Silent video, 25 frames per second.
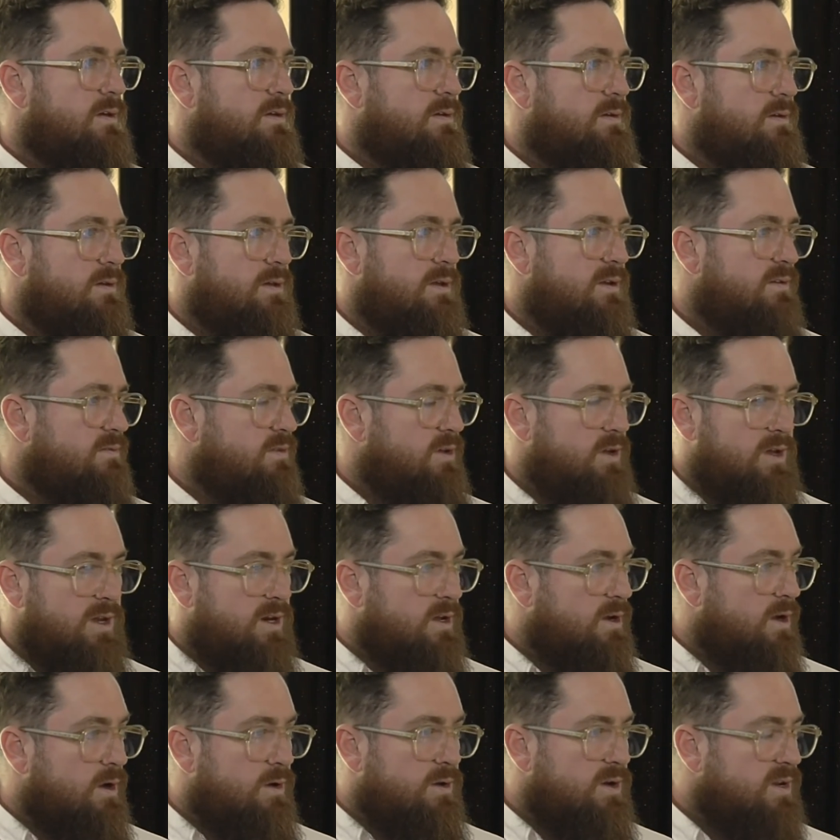If you're going
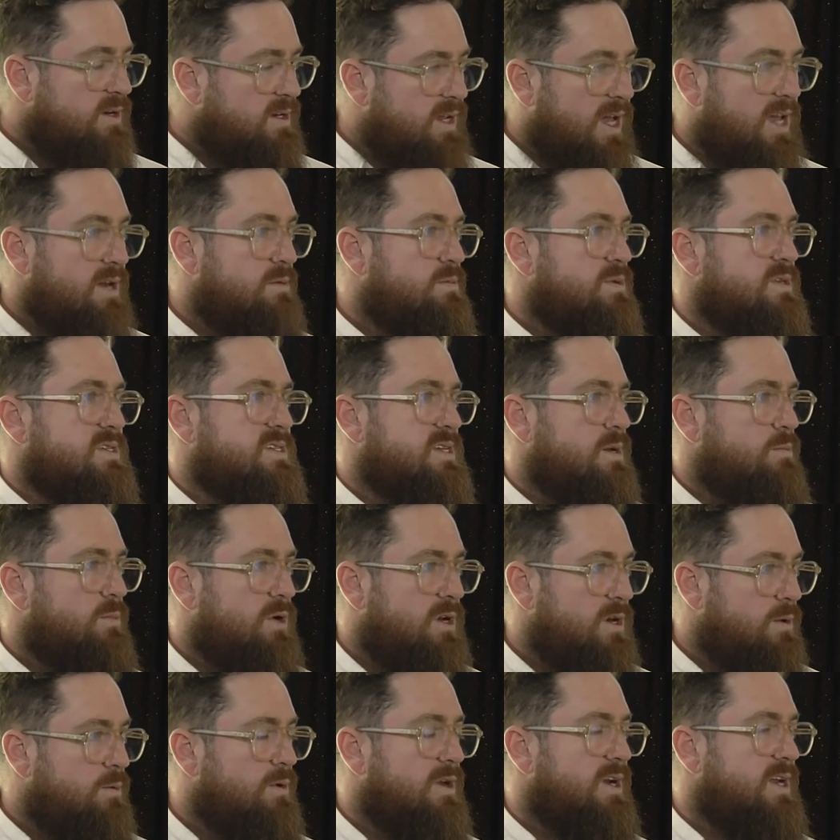to go on a date with
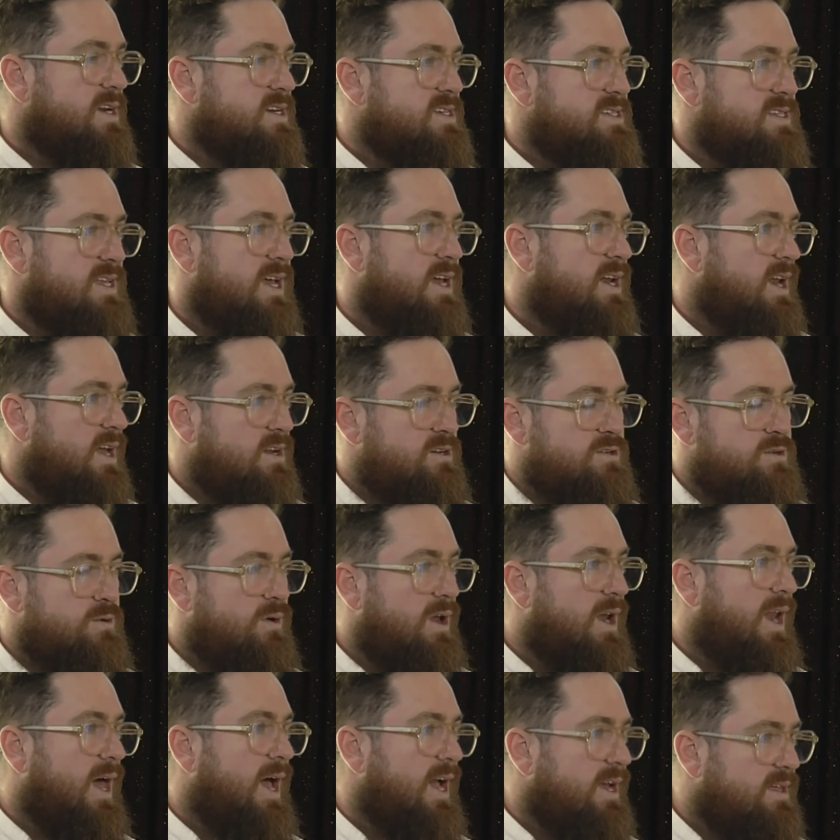someone, you want to understand, like, do
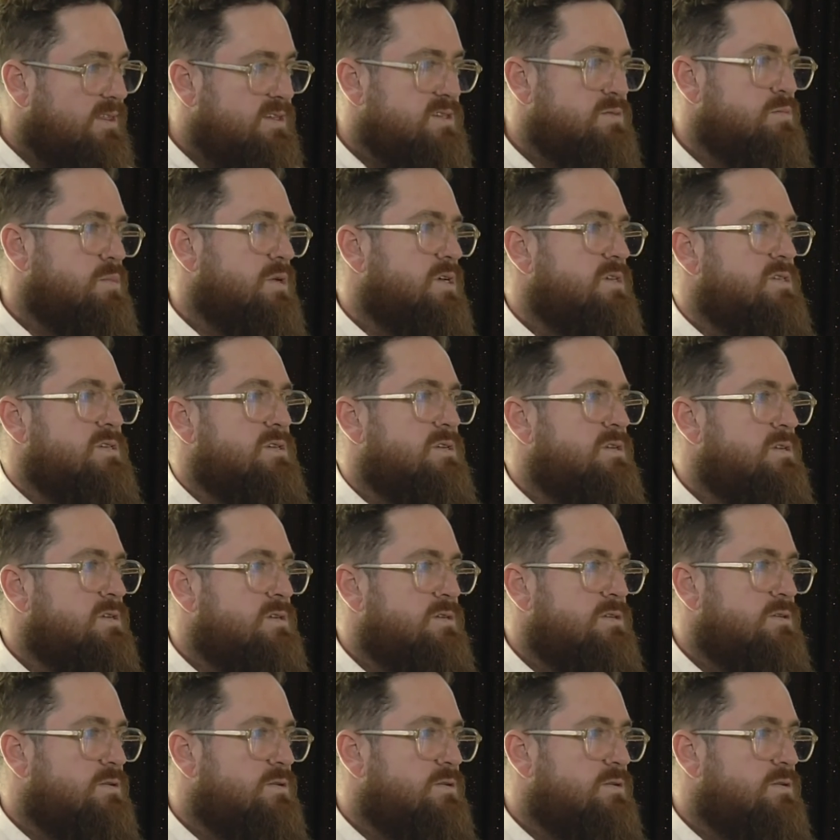I like this person?